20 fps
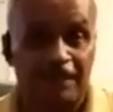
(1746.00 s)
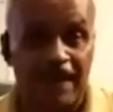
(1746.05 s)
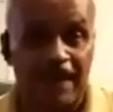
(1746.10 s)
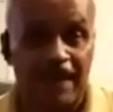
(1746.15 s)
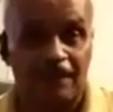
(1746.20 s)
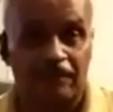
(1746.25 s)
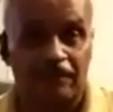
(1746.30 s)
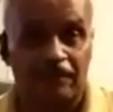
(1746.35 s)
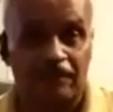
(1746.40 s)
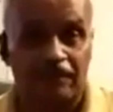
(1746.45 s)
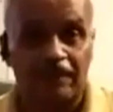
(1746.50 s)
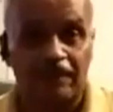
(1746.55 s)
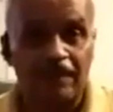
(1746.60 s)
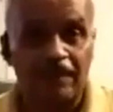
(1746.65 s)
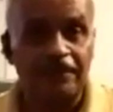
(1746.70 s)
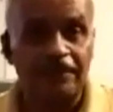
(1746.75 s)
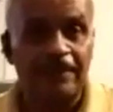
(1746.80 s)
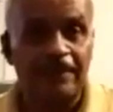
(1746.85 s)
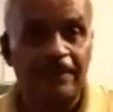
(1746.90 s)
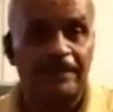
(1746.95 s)
piano.
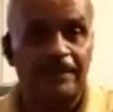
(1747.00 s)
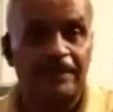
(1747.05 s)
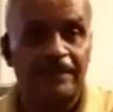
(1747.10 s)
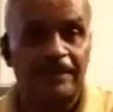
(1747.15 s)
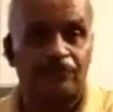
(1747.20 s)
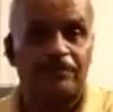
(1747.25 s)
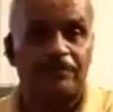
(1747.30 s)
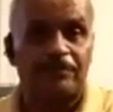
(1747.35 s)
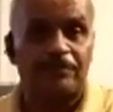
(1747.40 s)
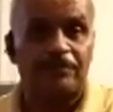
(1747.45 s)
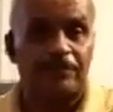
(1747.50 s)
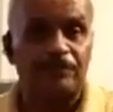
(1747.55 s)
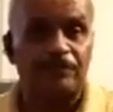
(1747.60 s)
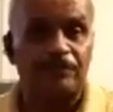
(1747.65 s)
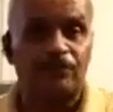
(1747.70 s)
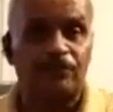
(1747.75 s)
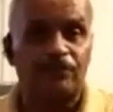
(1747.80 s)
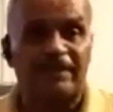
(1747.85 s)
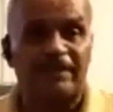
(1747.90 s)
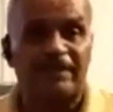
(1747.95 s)
You gotta treat your
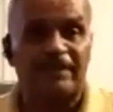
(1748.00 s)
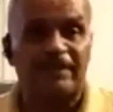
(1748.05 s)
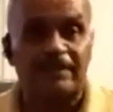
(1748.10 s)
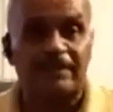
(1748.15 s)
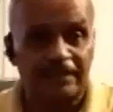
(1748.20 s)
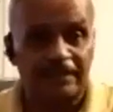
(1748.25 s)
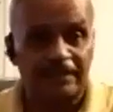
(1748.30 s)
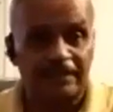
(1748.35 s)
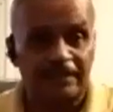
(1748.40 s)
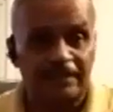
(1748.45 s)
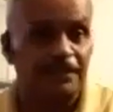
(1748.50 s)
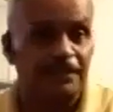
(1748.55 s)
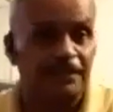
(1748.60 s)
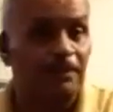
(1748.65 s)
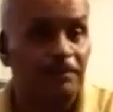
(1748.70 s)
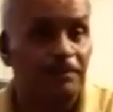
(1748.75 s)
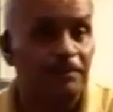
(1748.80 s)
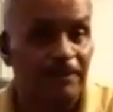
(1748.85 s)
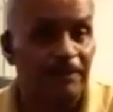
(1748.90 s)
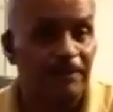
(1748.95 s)
instrument. This is a
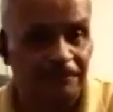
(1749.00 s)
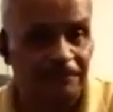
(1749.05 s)
primitive